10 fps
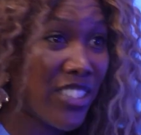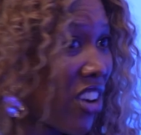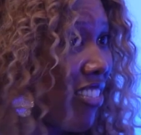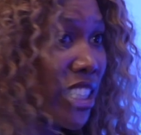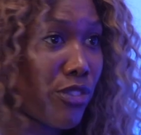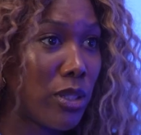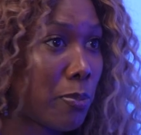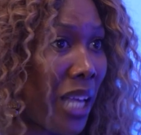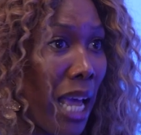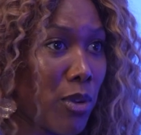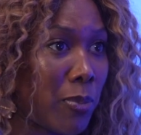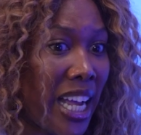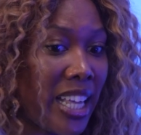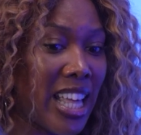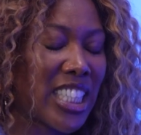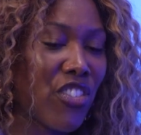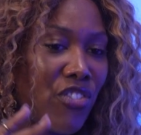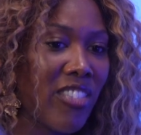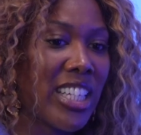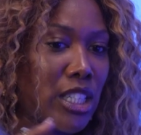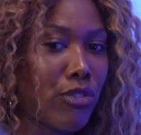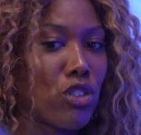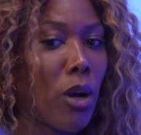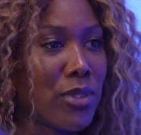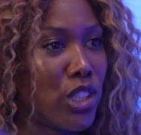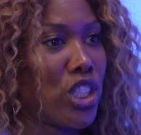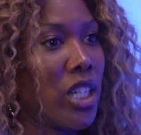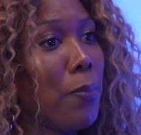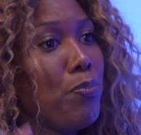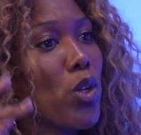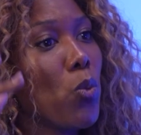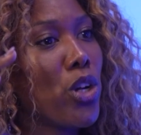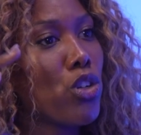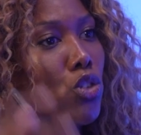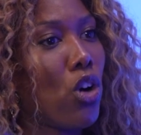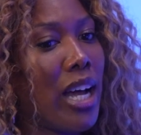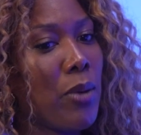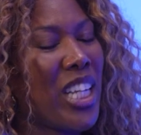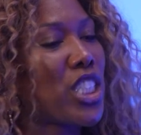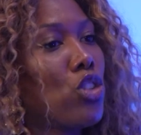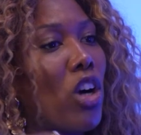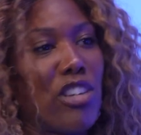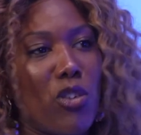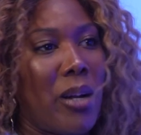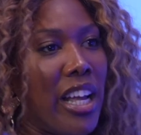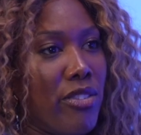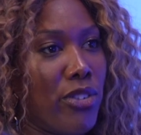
a very different game you're playing there. It's a very different competition when it's not level playing